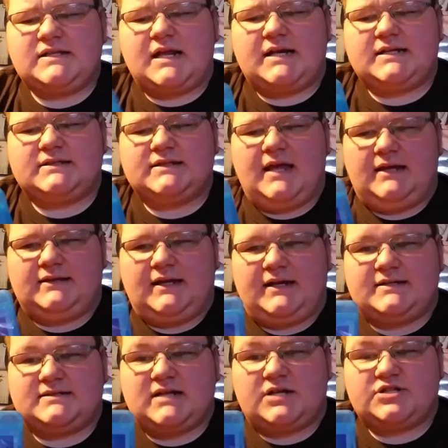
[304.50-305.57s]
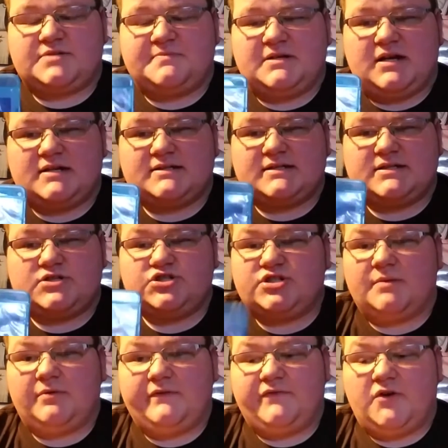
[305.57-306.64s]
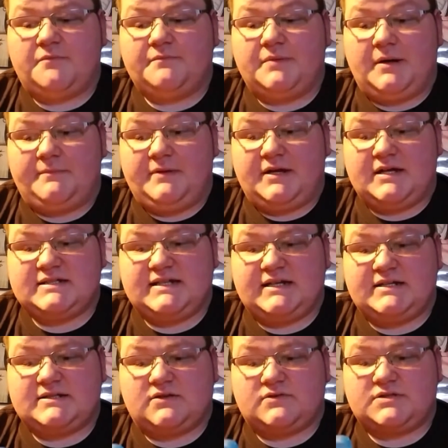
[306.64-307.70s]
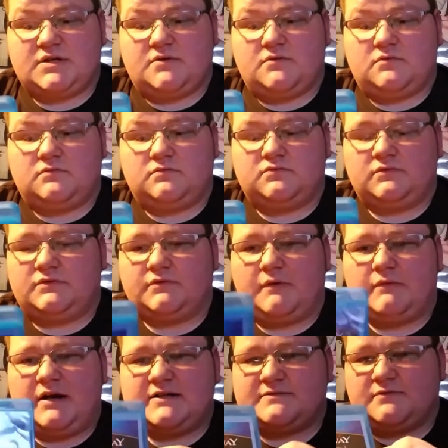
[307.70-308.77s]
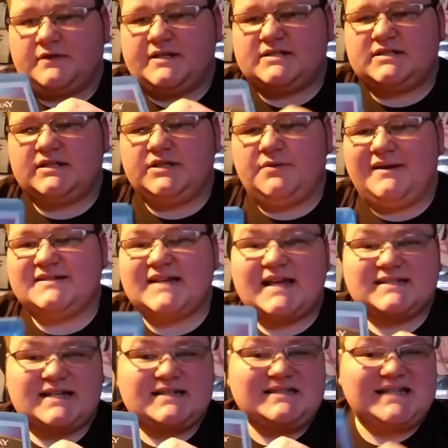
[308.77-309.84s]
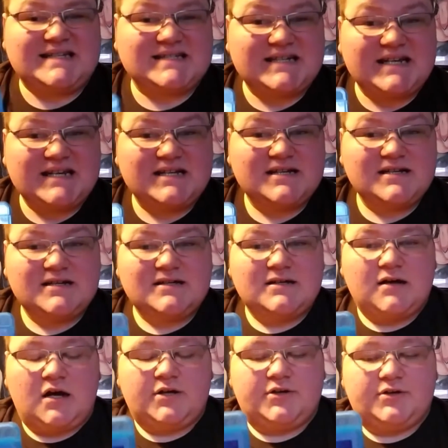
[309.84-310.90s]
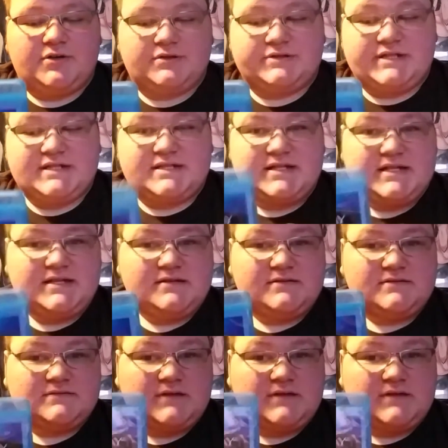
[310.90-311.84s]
that that it's not just because it's a Ghibli film, but because it is also is released in the U.S. as a Disney, under Disney.